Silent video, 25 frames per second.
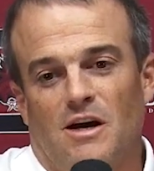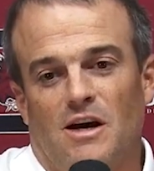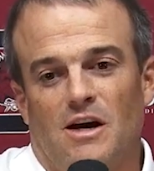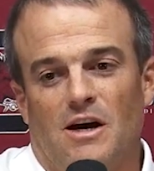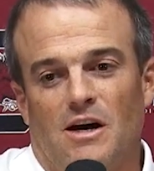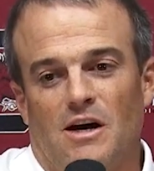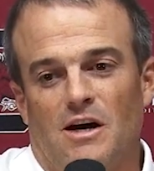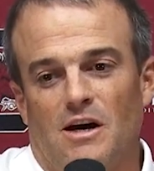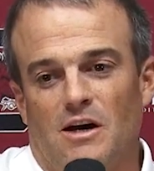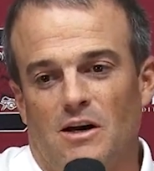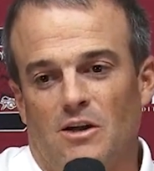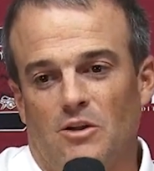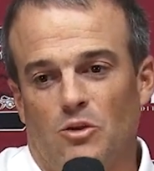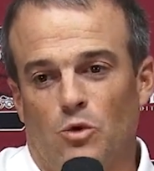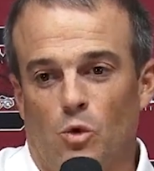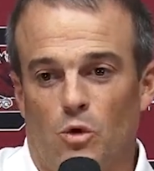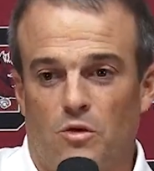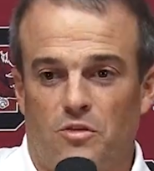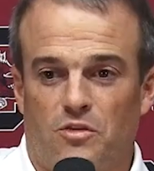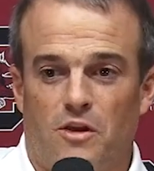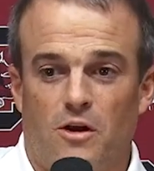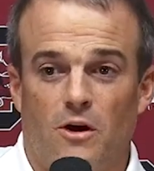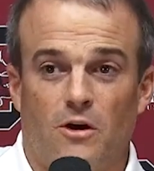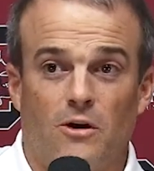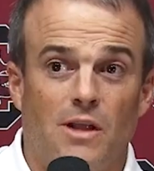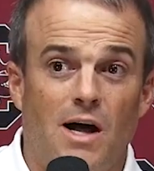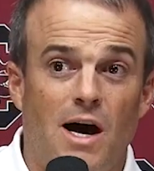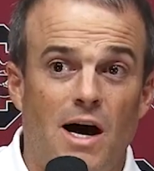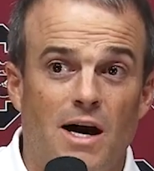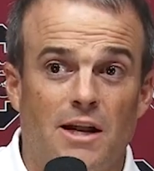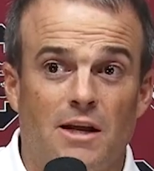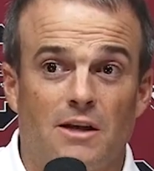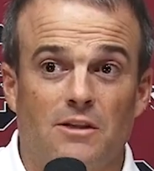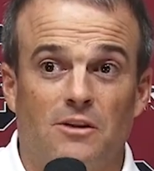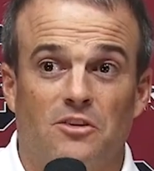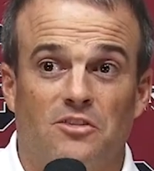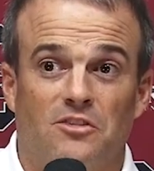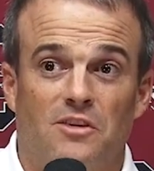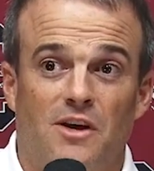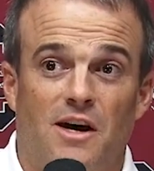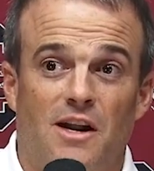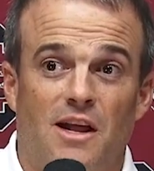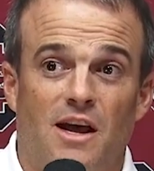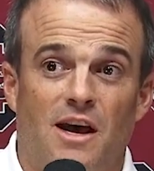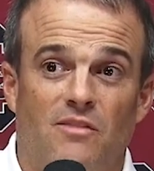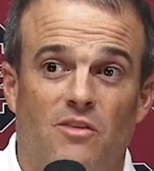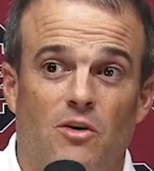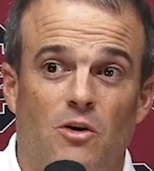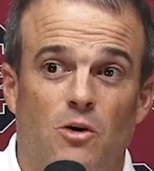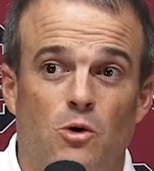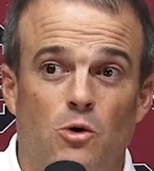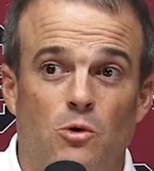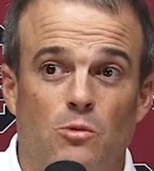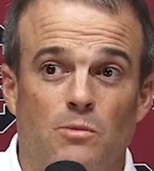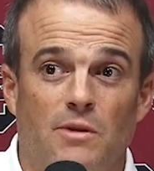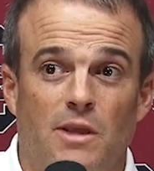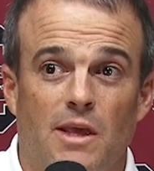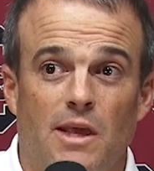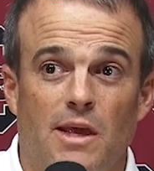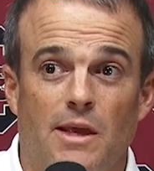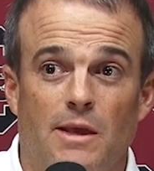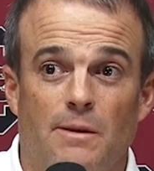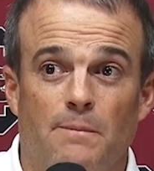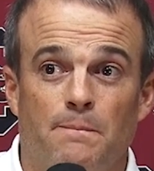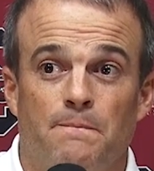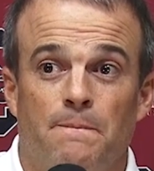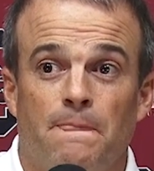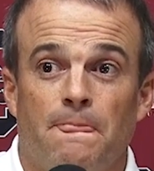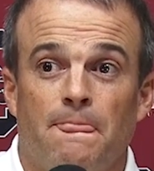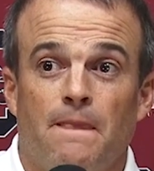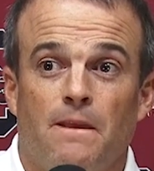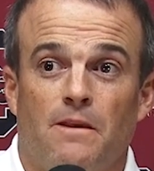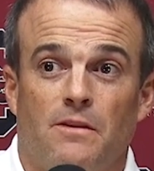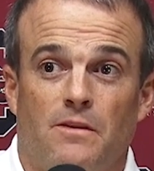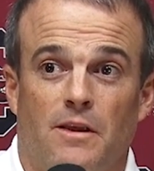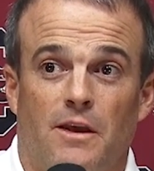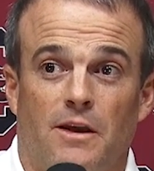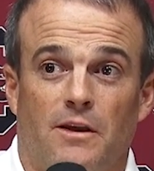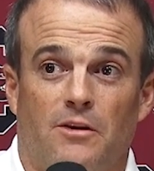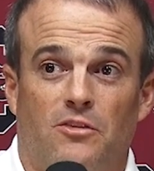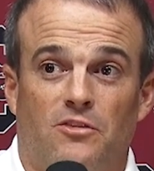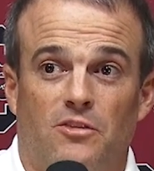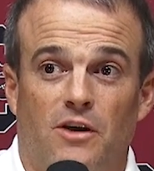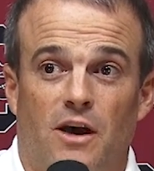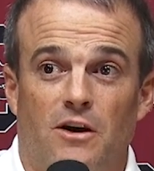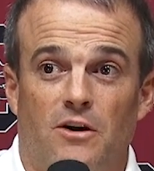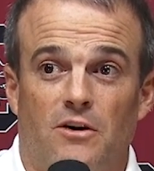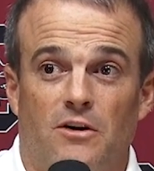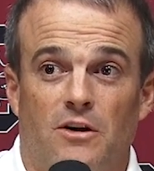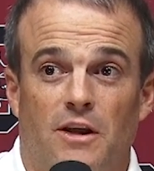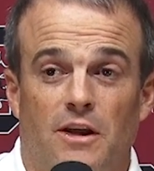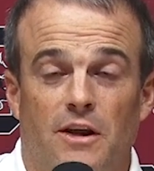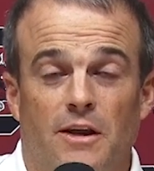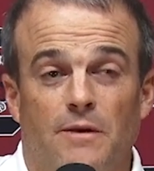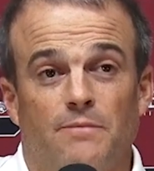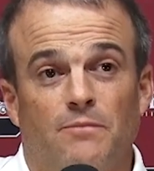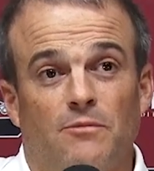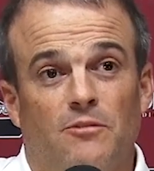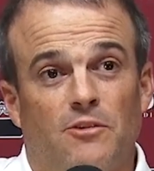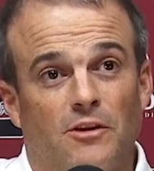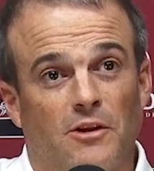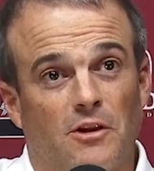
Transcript: North Carolina does not have a home game next Saturday.